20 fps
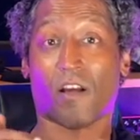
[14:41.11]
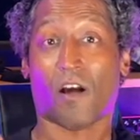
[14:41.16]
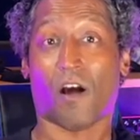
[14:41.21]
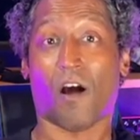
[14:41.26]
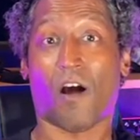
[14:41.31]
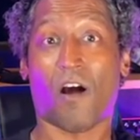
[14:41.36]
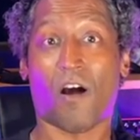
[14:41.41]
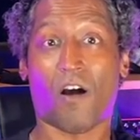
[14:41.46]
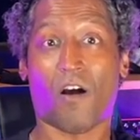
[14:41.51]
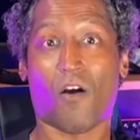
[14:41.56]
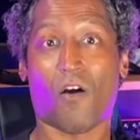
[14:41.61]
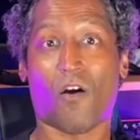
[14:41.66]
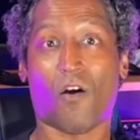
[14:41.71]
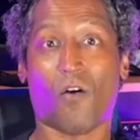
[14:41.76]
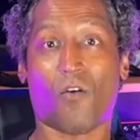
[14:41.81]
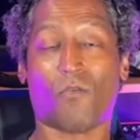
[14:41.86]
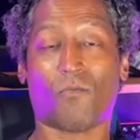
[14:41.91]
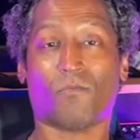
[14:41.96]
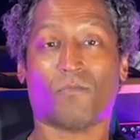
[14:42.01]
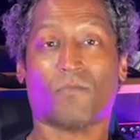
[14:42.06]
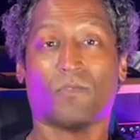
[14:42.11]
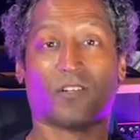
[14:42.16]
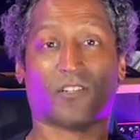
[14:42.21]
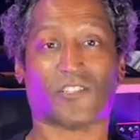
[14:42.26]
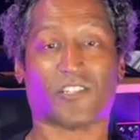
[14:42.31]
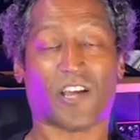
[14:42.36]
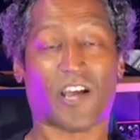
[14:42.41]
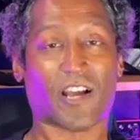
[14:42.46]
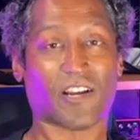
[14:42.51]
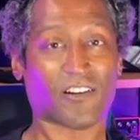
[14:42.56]
Uh oh,
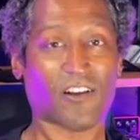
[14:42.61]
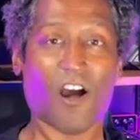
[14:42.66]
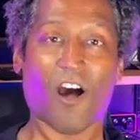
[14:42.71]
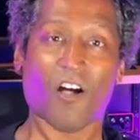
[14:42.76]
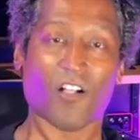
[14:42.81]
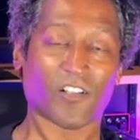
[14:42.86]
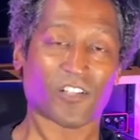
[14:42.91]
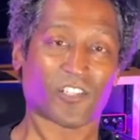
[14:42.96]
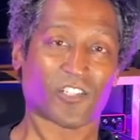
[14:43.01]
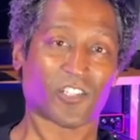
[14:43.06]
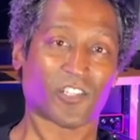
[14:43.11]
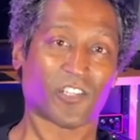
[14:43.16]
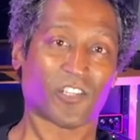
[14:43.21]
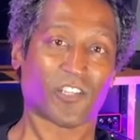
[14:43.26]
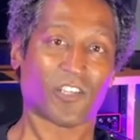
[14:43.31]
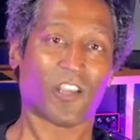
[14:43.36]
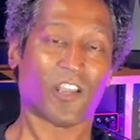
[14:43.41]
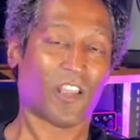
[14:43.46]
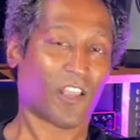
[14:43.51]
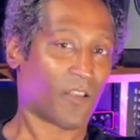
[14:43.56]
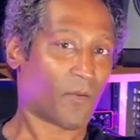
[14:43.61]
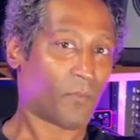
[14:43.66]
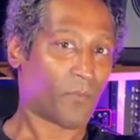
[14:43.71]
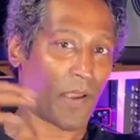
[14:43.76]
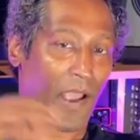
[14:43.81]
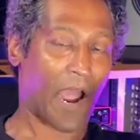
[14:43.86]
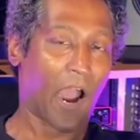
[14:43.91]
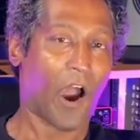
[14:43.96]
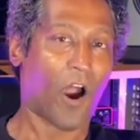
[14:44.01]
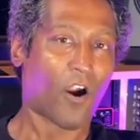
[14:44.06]
technology,
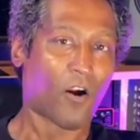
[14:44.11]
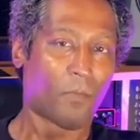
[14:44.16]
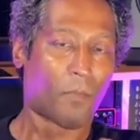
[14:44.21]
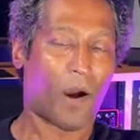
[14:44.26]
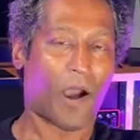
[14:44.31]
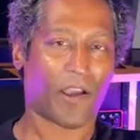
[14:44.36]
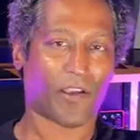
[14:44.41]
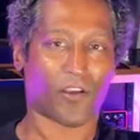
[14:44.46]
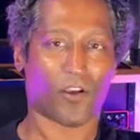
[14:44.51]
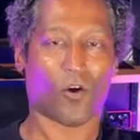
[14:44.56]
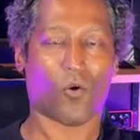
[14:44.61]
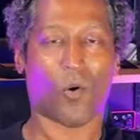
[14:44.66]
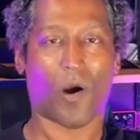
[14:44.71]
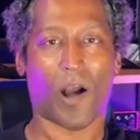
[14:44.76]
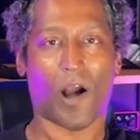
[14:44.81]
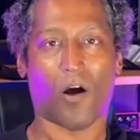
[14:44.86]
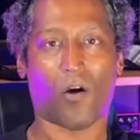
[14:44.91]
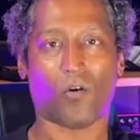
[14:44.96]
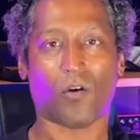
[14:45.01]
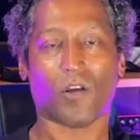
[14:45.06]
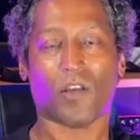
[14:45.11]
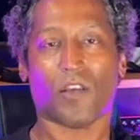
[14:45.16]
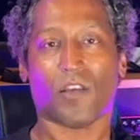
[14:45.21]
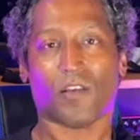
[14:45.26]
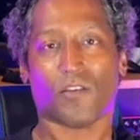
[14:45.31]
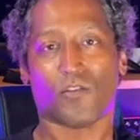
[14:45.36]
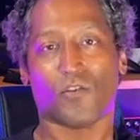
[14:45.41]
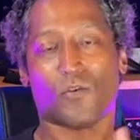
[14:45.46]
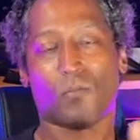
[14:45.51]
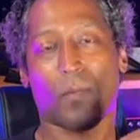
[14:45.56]
power might go out.
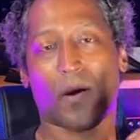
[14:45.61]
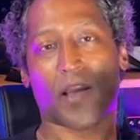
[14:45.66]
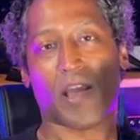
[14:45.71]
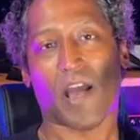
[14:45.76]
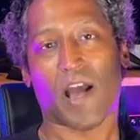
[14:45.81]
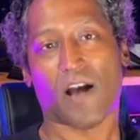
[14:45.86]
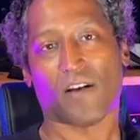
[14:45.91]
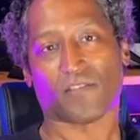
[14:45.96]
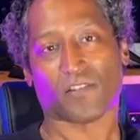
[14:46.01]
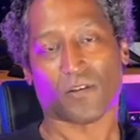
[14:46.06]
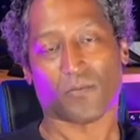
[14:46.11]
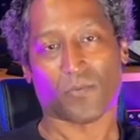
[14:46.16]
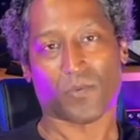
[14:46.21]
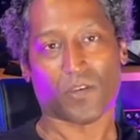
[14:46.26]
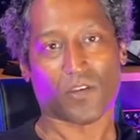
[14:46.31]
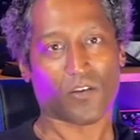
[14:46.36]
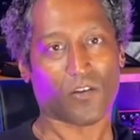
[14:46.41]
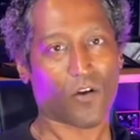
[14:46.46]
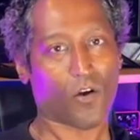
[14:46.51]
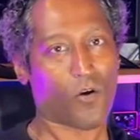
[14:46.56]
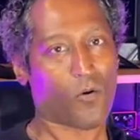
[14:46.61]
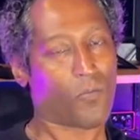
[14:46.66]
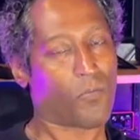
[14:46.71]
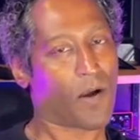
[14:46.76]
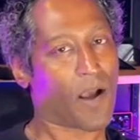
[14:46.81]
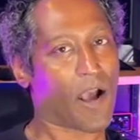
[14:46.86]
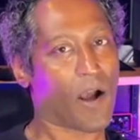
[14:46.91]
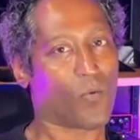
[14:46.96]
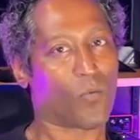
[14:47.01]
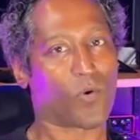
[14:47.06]
You may have something go
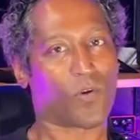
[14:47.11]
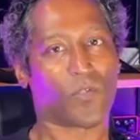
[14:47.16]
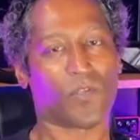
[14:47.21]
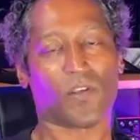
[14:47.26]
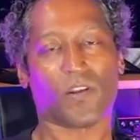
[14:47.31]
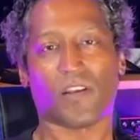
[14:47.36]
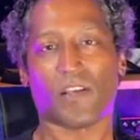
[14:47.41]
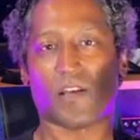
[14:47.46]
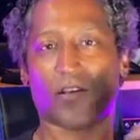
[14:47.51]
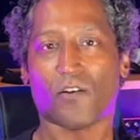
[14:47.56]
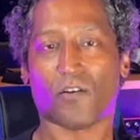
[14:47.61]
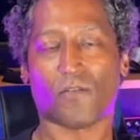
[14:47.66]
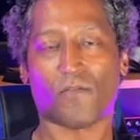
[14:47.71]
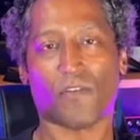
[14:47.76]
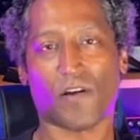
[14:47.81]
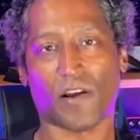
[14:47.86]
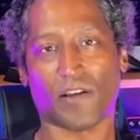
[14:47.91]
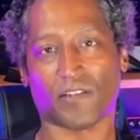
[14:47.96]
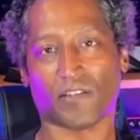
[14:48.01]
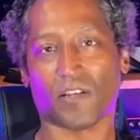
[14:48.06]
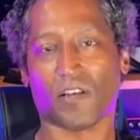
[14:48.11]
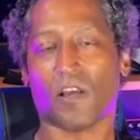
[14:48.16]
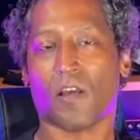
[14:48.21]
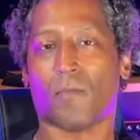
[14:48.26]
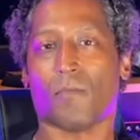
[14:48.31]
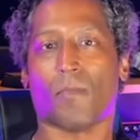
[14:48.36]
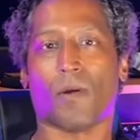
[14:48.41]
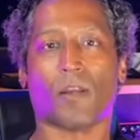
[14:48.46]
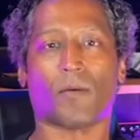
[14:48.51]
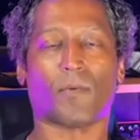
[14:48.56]
bad with an interface.
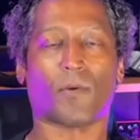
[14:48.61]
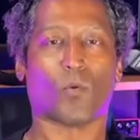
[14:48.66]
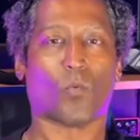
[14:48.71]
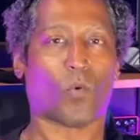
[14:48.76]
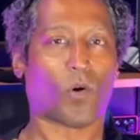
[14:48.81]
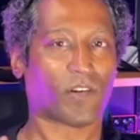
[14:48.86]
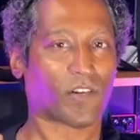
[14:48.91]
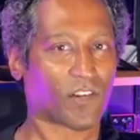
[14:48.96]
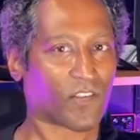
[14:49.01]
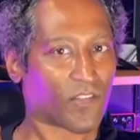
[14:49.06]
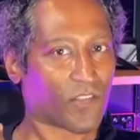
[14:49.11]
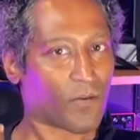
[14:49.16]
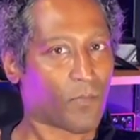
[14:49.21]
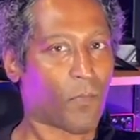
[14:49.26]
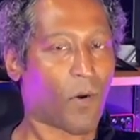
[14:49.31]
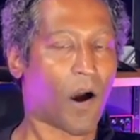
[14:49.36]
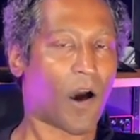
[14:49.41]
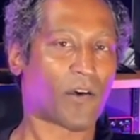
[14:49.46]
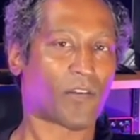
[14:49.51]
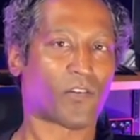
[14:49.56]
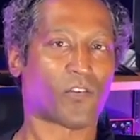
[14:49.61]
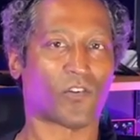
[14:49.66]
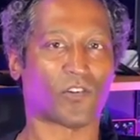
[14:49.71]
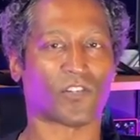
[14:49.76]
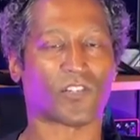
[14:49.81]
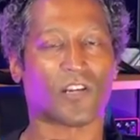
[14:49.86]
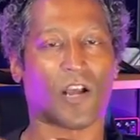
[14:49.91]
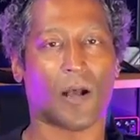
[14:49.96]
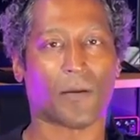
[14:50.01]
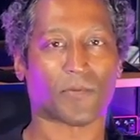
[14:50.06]
Maybe one of the monitors
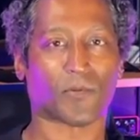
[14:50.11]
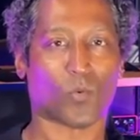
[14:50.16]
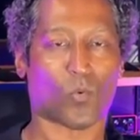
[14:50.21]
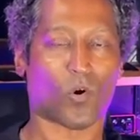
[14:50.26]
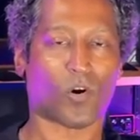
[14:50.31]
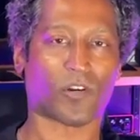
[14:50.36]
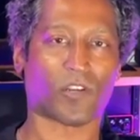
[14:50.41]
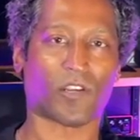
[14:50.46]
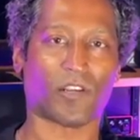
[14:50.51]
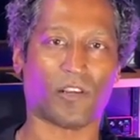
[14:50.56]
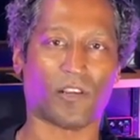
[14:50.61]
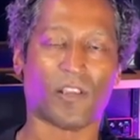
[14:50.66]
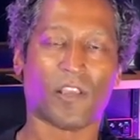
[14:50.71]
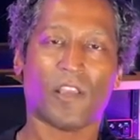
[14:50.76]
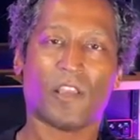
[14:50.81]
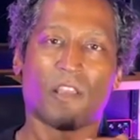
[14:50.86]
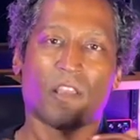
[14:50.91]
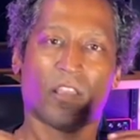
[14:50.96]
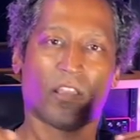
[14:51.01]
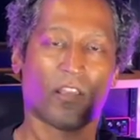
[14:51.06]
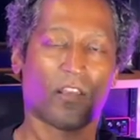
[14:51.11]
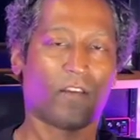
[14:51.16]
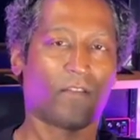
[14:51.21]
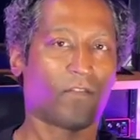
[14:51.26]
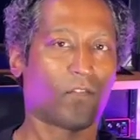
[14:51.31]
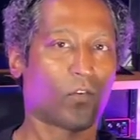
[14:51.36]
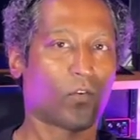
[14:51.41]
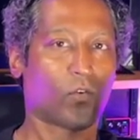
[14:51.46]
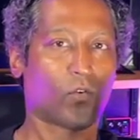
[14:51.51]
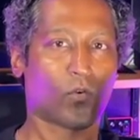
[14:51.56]
stops working.
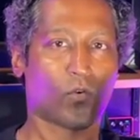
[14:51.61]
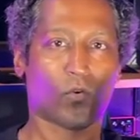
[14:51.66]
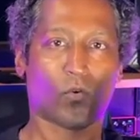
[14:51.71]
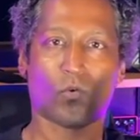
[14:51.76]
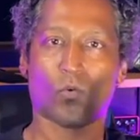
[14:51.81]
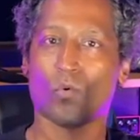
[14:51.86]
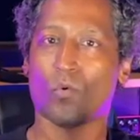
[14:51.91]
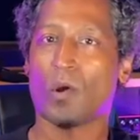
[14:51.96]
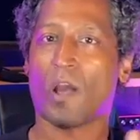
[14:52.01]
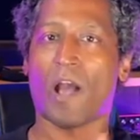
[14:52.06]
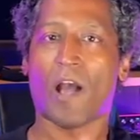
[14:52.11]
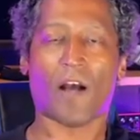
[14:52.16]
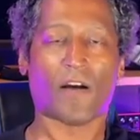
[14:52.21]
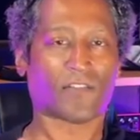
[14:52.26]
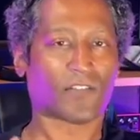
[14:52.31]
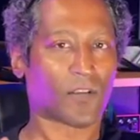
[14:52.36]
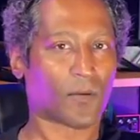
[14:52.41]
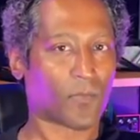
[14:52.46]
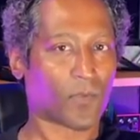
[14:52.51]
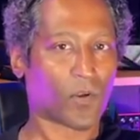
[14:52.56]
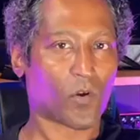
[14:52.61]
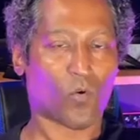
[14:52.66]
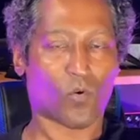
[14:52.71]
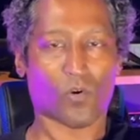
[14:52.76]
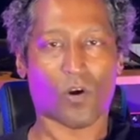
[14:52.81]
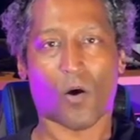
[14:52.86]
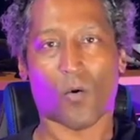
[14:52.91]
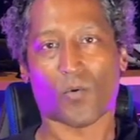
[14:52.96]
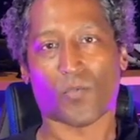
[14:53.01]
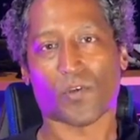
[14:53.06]
If you have something going
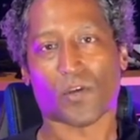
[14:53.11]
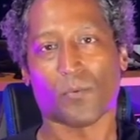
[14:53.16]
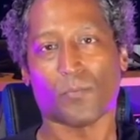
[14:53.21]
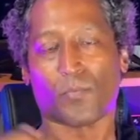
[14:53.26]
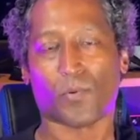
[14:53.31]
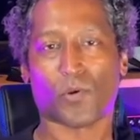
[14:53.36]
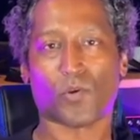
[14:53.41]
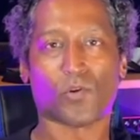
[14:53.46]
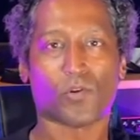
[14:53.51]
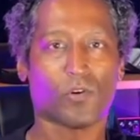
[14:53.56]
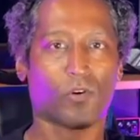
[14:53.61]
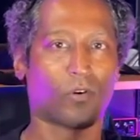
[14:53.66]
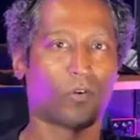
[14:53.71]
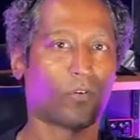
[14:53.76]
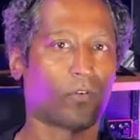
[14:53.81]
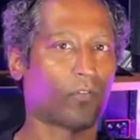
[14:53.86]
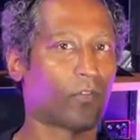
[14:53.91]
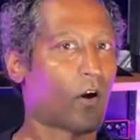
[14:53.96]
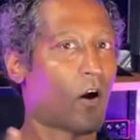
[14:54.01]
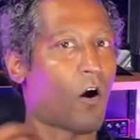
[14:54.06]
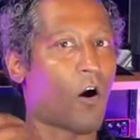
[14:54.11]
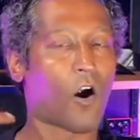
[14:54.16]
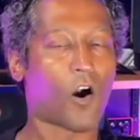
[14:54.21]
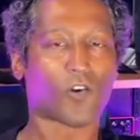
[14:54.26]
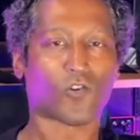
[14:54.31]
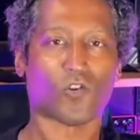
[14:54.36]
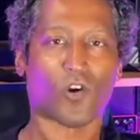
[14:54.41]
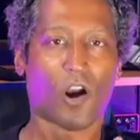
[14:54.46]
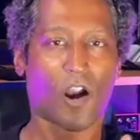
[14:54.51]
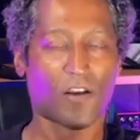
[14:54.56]
on with the computer, the
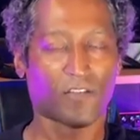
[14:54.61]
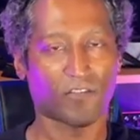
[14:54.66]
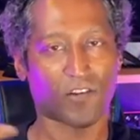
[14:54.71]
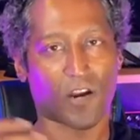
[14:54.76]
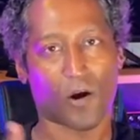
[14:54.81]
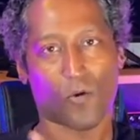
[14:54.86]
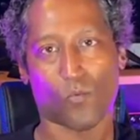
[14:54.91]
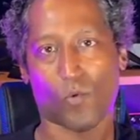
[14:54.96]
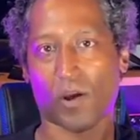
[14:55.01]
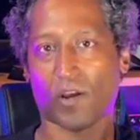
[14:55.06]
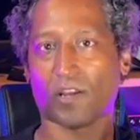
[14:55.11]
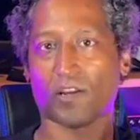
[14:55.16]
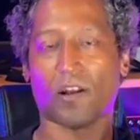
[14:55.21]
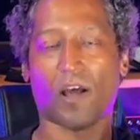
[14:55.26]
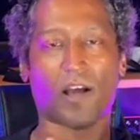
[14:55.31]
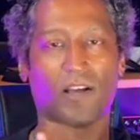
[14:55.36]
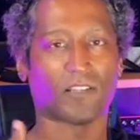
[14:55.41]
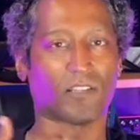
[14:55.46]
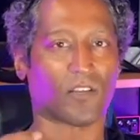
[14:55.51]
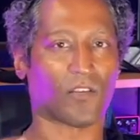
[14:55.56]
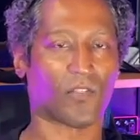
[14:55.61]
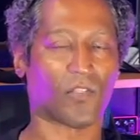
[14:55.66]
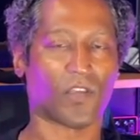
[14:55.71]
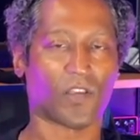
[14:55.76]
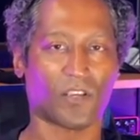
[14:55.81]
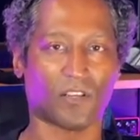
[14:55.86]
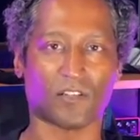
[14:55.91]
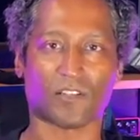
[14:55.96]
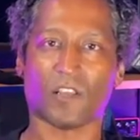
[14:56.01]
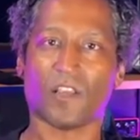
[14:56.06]
hard drive's not recognizing
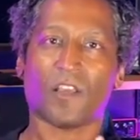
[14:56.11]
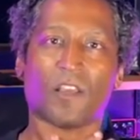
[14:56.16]
things.